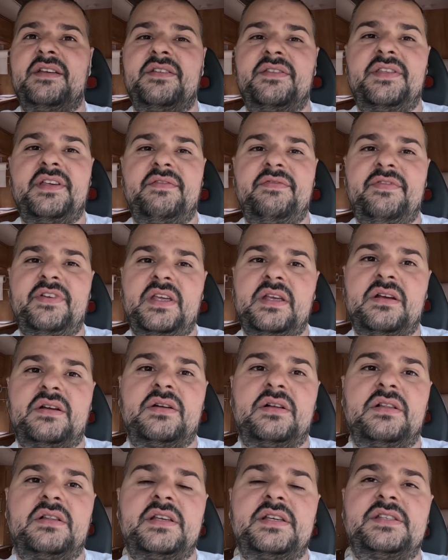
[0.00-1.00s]
the
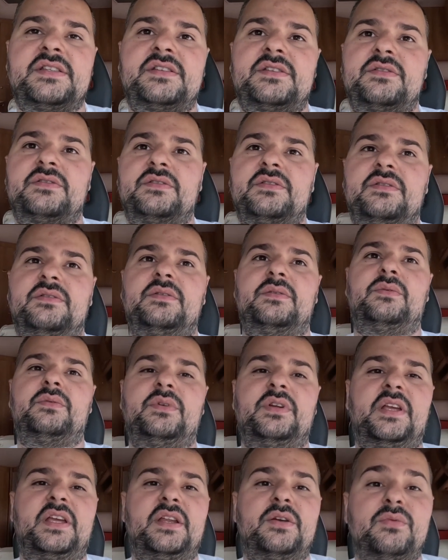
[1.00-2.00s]
vehicle is
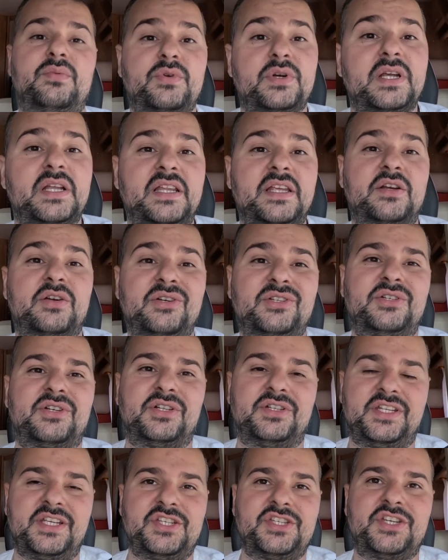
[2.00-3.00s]
in really good
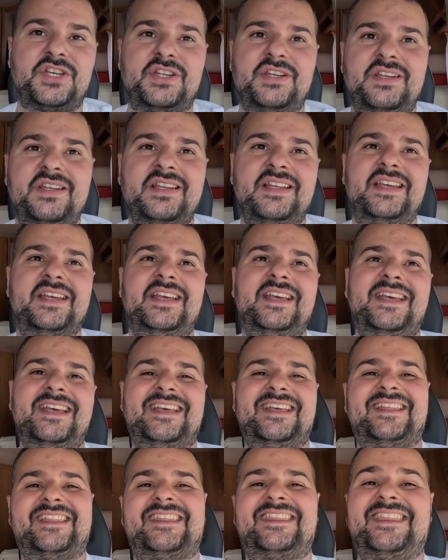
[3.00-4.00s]
condition.
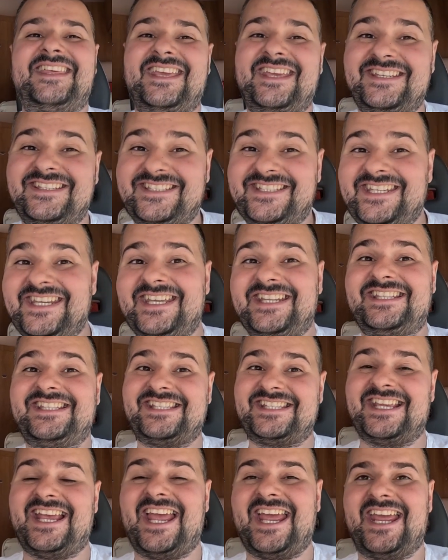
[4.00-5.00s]
They did
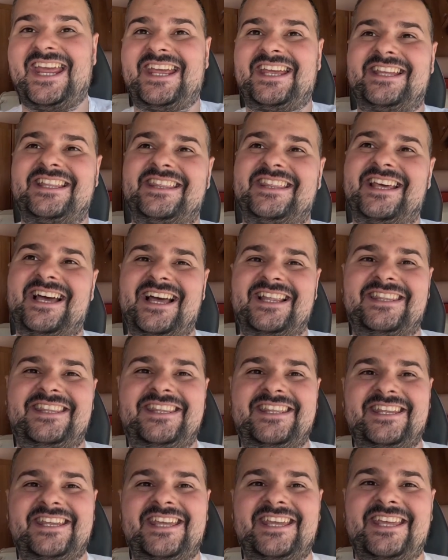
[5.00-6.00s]
say
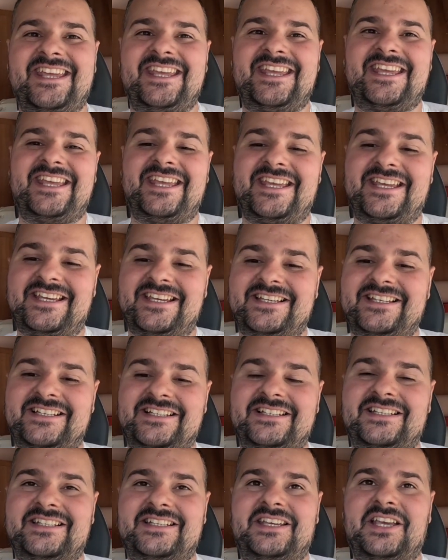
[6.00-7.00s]
that the
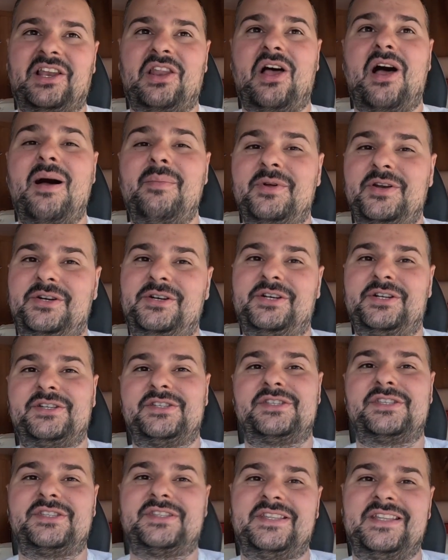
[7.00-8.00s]

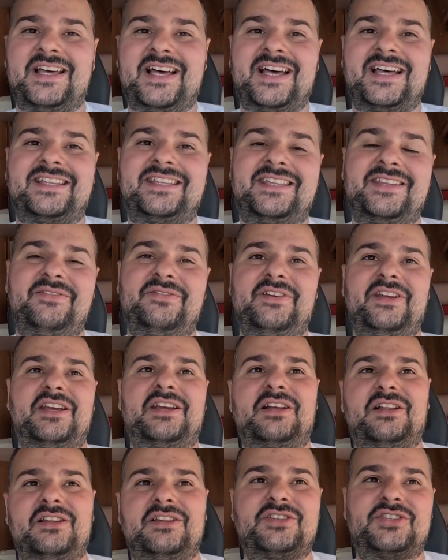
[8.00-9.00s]
kilometers that the
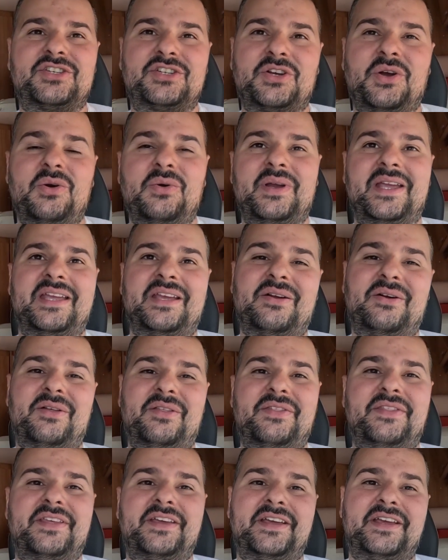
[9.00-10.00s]
vehicle is showing
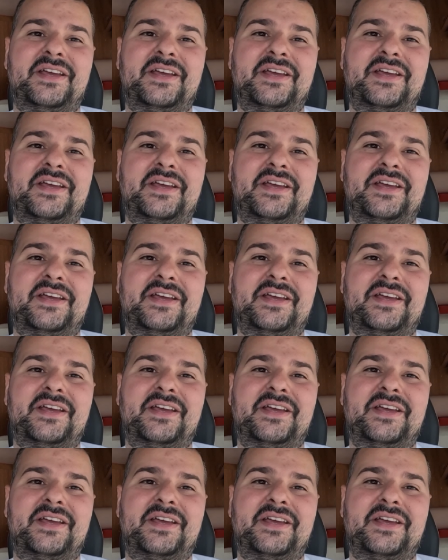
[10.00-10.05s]
on